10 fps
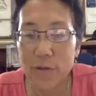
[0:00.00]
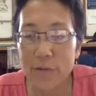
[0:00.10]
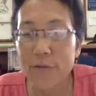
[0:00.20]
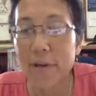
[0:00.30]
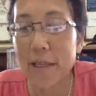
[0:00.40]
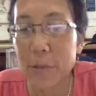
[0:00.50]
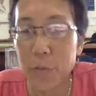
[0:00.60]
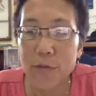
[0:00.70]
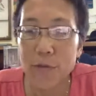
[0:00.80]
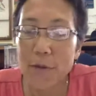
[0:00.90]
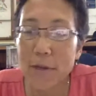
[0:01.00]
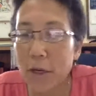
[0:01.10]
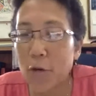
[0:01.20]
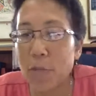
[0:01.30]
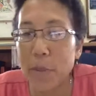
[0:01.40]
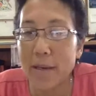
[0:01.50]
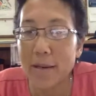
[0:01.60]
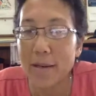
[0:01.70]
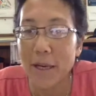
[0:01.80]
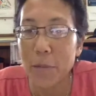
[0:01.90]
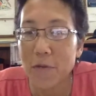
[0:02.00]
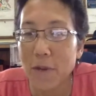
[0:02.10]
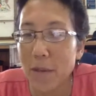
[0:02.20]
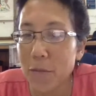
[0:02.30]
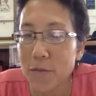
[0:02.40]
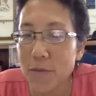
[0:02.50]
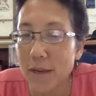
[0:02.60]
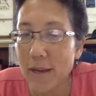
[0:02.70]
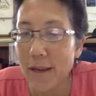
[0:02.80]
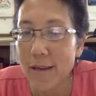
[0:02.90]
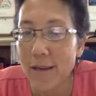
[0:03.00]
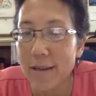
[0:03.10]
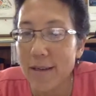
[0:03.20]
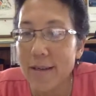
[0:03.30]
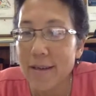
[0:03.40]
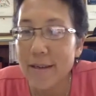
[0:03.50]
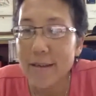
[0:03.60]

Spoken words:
That's beautiful. That's beautiful. Can you repeat the name of that movie again?